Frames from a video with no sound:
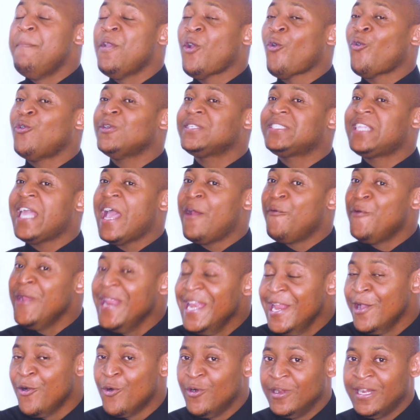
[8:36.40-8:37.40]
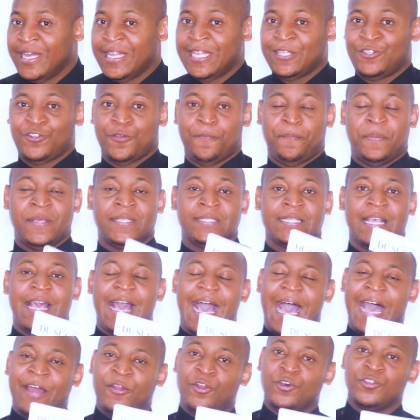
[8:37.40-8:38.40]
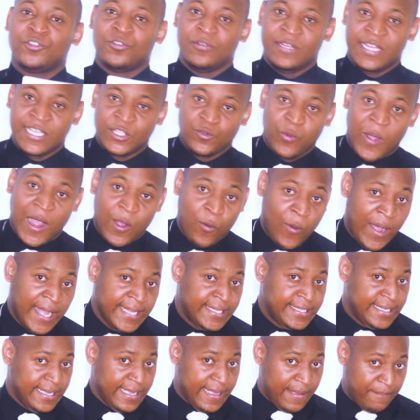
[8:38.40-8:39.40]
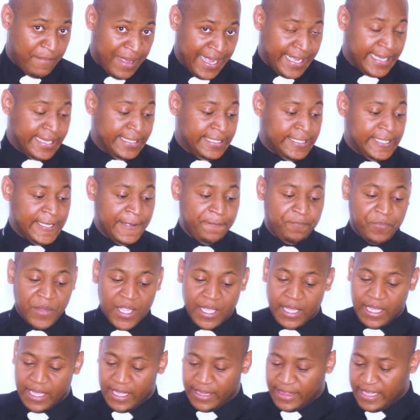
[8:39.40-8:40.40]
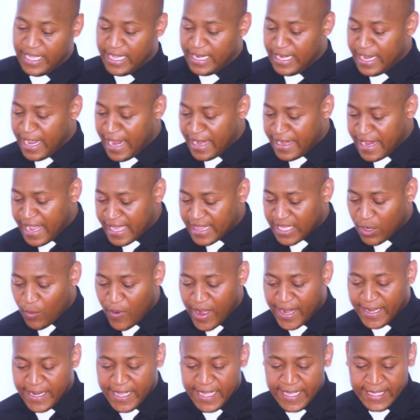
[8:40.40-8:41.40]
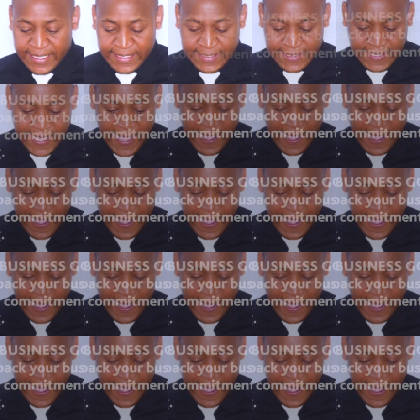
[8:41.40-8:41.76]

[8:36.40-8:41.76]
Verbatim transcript: Because they are reading on other topics and not on network what? Marketing. Then the other one is